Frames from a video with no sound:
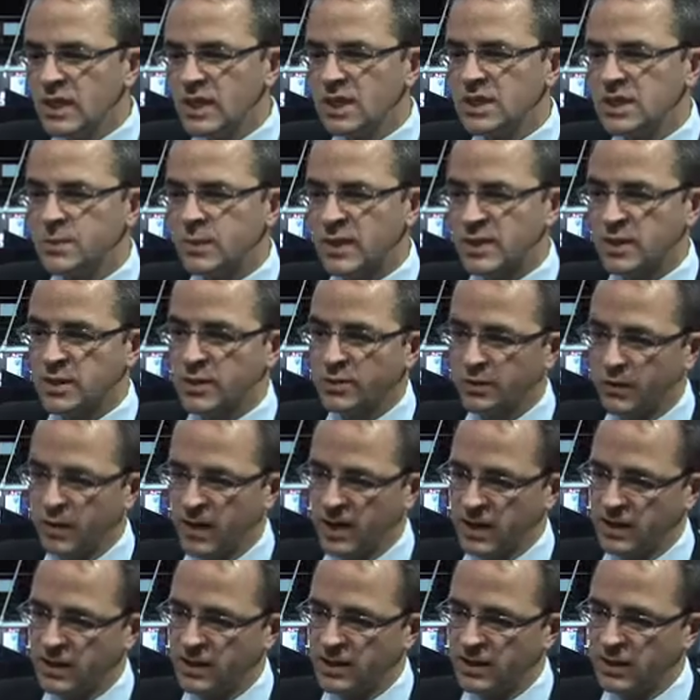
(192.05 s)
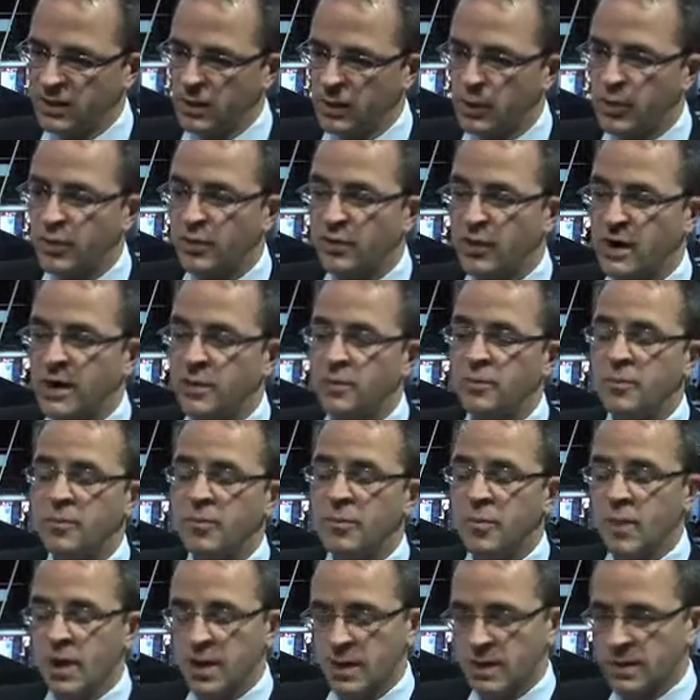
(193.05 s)
specify, you know, provide
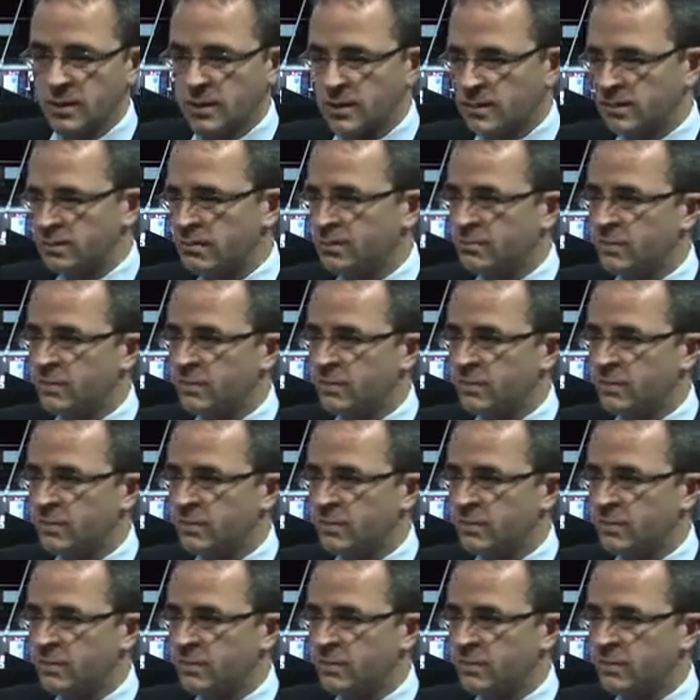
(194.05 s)
uh,